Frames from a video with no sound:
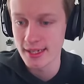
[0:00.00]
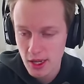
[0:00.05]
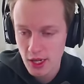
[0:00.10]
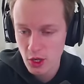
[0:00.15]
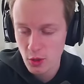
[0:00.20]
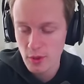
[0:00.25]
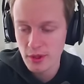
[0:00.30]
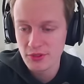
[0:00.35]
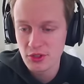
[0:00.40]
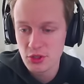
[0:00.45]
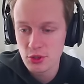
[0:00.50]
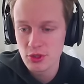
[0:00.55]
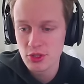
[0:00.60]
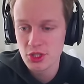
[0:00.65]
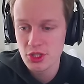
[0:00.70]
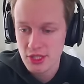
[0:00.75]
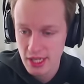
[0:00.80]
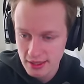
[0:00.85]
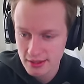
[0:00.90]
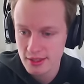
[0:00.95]
And all we have to do is just
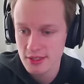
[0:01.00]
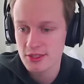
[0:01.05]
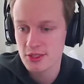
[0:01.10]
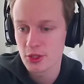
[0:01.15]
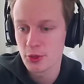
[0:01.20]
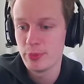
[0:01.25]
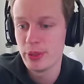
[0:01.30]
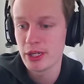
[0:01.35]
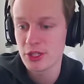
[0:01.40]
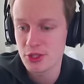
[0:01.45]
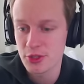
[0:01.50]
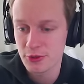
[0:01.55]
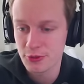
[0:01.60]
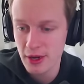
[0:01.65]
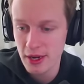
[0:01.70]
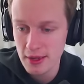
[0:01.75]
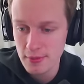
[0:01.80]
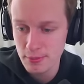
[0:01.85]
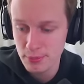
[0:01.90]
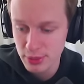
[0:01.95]
take this little picture
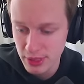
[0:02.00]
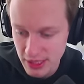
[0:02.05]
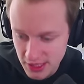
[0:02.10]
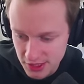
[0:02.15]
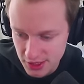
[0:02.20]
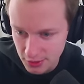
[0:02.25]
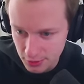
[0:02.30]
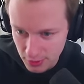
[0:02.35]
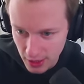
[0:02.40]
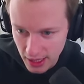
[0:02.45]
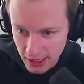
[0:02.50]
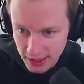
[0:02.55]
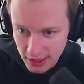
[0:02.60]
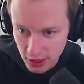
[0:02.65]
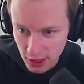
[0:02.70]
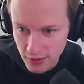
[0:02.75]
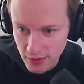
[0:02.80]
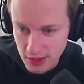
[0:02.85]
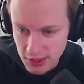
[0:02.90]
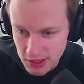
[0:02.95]
frame, place it right here,
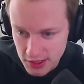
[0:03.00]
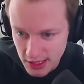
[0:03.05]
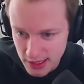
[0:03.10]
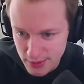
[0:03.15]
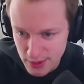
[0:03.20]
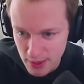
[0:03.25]
and this is gonna be the